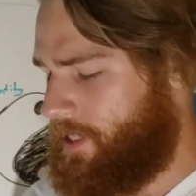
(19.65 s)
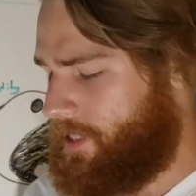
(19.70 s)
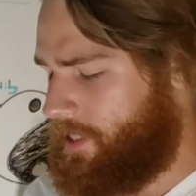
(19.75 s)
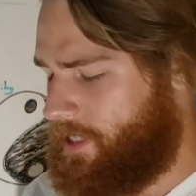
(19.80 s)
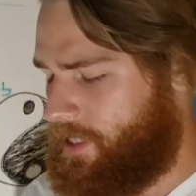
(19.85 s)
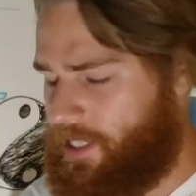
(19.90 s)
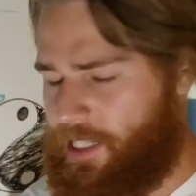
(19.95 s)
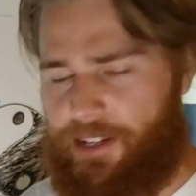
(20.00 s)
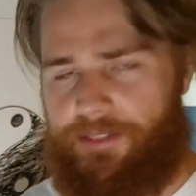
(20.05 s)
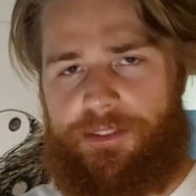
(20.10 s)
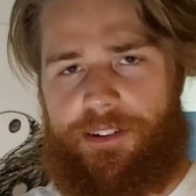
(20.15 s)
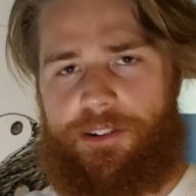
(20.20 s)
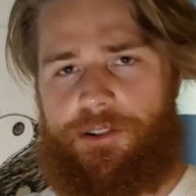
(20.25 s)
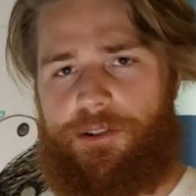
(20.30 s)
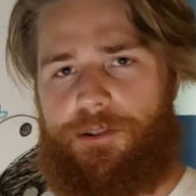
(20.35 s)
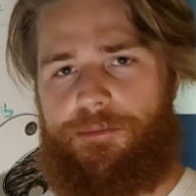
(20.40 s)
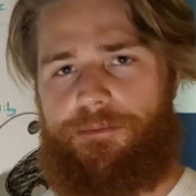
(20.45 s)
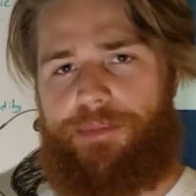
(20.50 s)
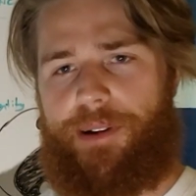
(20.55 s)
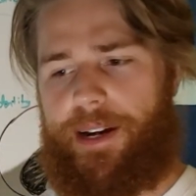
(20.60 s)
Stephen
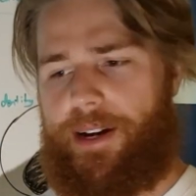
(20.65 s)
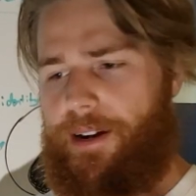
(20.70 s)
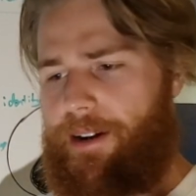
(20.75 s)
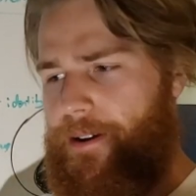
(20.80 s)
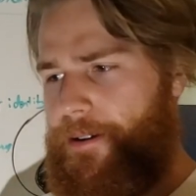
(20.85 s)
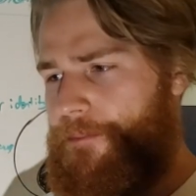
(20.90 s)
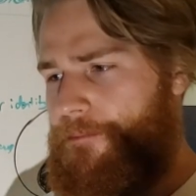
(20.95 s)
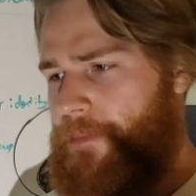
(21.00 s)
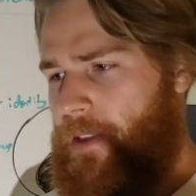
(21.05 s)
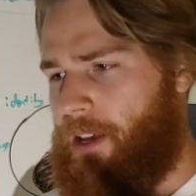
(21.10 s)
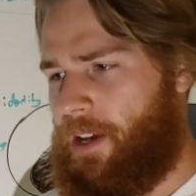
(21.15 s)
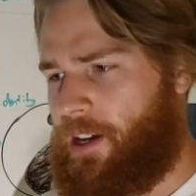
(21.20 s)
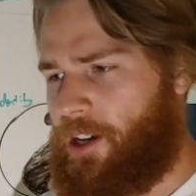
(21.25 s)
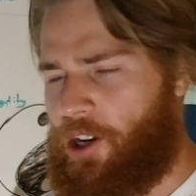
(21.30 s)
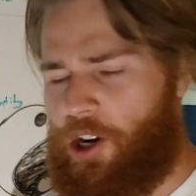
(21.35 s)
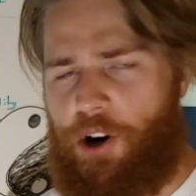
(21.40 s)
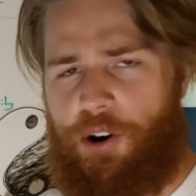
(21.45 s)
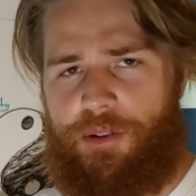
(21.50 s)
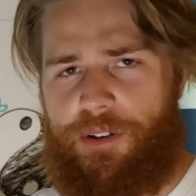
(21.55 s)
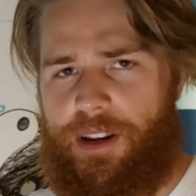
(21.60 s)
Colbert,
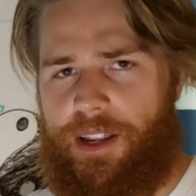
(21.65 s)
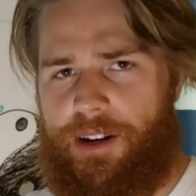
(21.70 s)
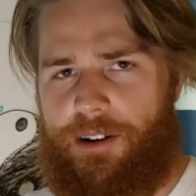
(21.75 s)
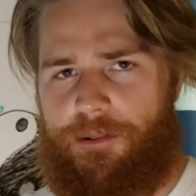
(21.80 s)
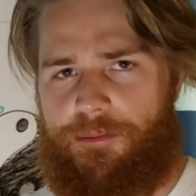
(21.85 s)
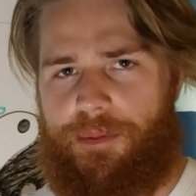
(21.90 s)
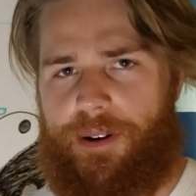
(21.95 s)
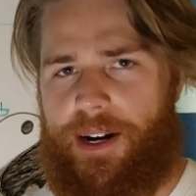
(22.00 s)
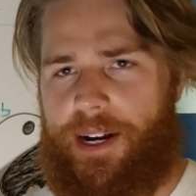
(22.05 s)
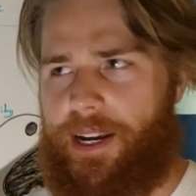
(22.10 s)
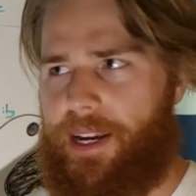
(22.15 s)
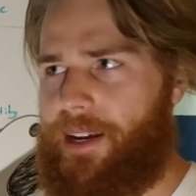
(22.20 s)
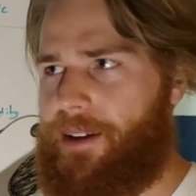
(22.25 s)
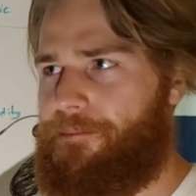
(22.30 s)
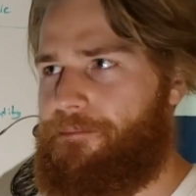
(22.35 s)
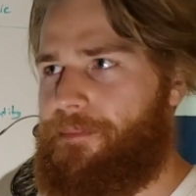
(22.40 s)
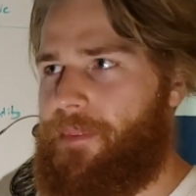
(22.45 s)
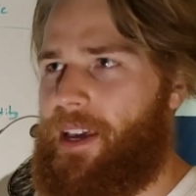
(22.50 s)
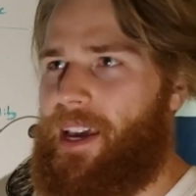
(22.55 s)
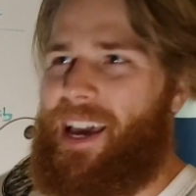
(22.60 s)
Conan O'Brien,